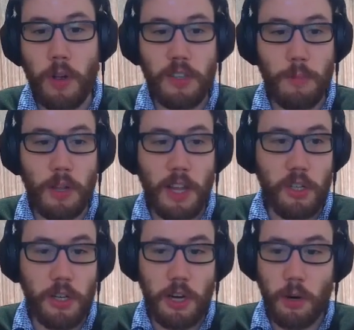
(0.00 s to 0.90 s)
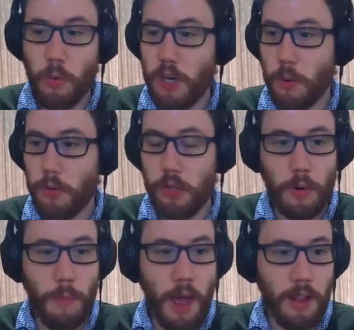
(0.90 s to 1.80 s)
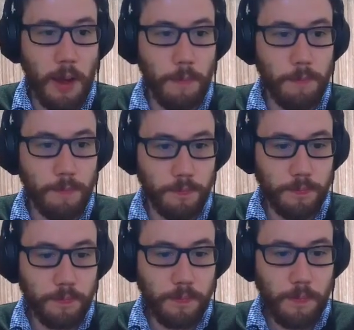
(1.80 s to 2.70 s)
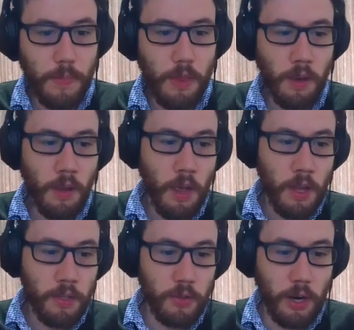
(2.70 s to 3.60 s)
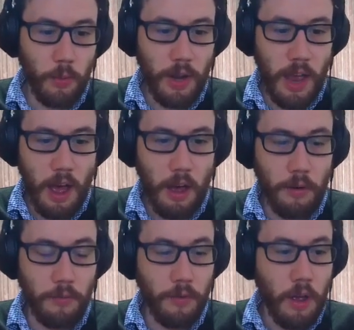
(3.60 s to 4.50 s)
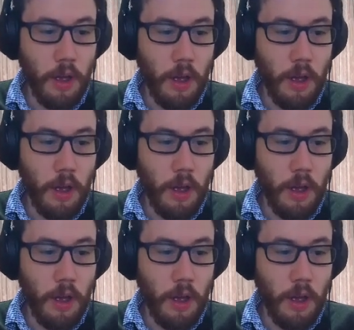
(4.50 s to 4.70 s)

a quick simulation here, which I will do in MATLAB. So here we have